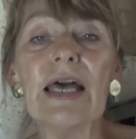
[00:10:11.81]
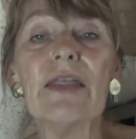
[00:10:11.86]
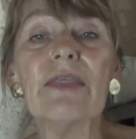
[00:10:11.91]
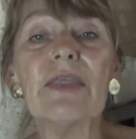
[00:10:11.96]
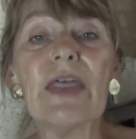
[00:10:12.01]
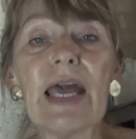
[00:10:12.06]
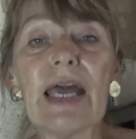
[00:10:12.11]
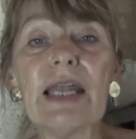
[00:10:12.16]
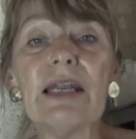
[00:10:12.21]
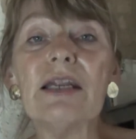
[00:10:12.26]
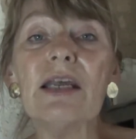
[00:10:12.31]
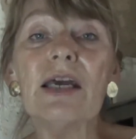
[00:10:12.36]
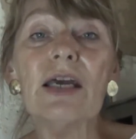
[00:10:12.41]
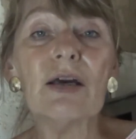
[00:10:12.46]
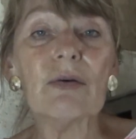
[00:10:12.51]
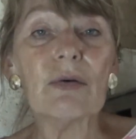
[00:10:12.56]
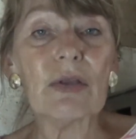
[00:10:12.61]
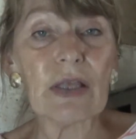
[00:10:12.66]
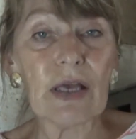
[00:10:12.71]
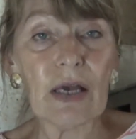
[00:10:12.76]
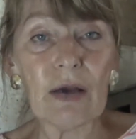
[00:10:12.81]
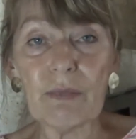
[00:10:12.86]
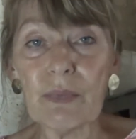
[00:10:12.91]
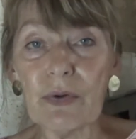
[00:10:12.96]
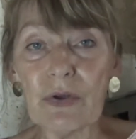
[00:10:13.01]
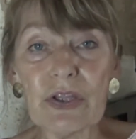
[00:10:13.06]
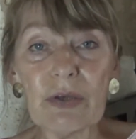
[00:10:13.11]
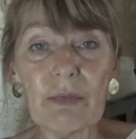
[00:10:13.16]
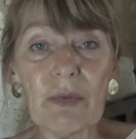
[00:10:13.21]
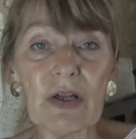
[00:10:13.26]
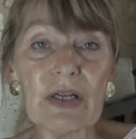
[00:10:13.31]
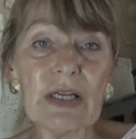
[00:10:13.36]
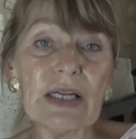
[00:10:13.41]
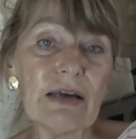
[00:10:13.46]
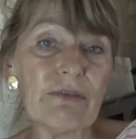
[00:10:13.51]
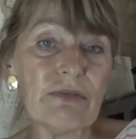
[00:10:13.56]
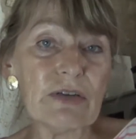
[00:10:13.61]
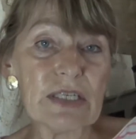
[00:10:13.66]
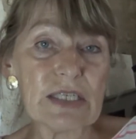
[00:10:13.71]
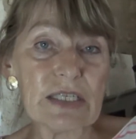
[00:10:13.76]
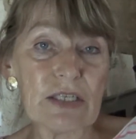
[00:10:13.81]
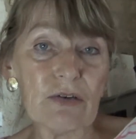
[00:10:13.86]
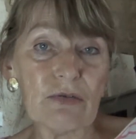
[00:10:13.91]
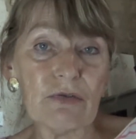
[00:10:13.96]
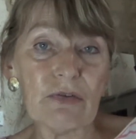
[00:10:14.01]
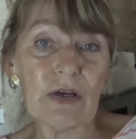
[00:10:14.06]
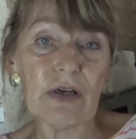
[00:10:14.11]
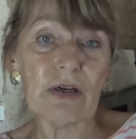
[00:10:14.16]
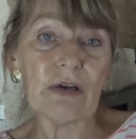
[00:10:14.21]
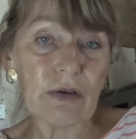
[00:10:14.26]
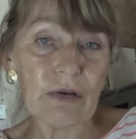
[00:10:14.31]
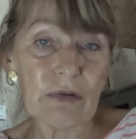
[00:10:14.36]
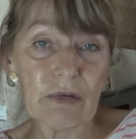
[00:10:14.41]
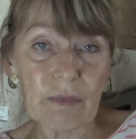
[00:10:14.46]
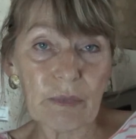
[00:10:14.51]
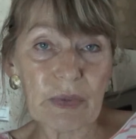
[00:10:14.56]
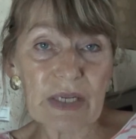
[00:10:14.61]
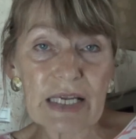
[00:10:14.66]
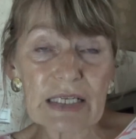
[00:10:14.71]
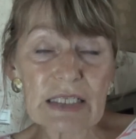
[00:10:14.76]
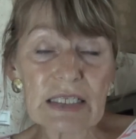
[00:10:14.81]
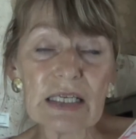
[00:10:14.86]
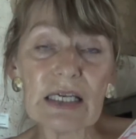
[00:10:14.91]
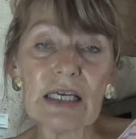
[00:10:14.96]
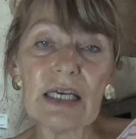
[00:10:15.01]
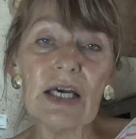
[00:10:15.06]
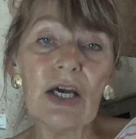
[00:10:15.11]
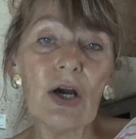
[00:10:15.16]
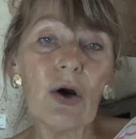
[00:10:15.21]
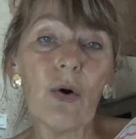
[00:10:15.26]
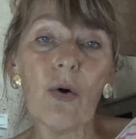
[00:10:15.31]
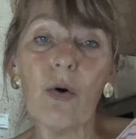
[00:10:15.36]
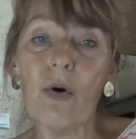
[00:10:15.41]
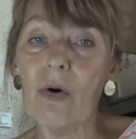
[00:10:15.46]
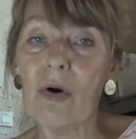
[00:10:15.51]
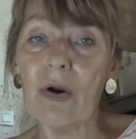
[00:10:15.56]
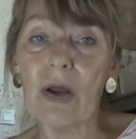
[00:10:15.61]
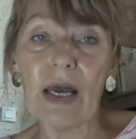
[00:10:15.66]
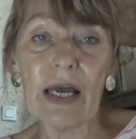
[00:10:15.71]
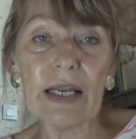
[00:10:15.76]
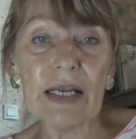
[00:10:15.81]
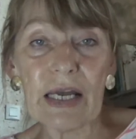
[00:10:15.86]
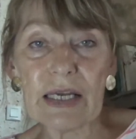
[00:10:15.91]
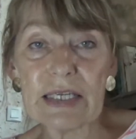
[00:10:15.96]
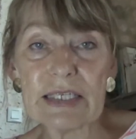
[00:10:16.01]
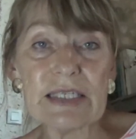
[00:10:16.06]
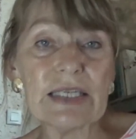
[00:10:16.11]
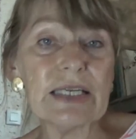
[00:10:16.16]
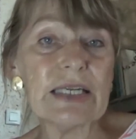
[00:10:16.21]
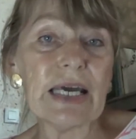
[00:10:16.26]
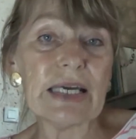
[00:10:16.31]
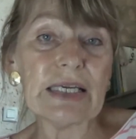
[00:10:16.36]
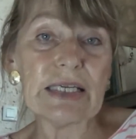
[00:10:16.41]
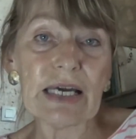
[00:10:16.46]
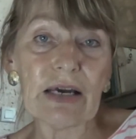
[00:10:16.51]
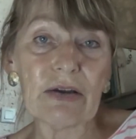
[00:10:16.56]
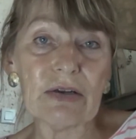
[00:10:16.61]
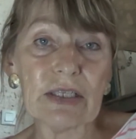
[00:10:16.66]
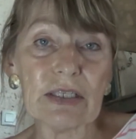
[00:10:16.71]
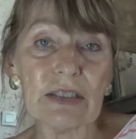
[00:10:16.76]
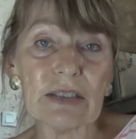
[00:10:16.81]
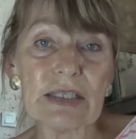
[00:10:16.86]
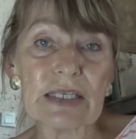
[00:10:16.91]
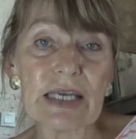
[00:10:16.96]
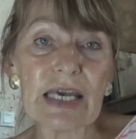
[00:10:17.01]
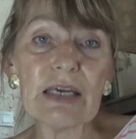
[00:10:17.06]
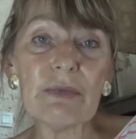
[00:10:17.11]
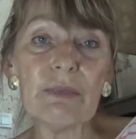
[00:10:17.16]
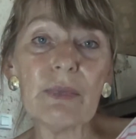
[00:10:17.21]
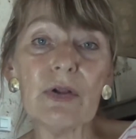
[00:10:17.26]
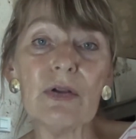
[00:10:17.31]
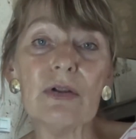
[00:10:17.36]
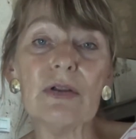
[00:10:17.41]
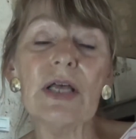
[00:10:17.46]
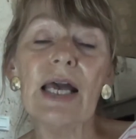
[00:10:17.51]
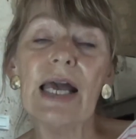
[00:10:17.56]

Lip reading: then put them on a lovely silver platter or a nicely laid out little table,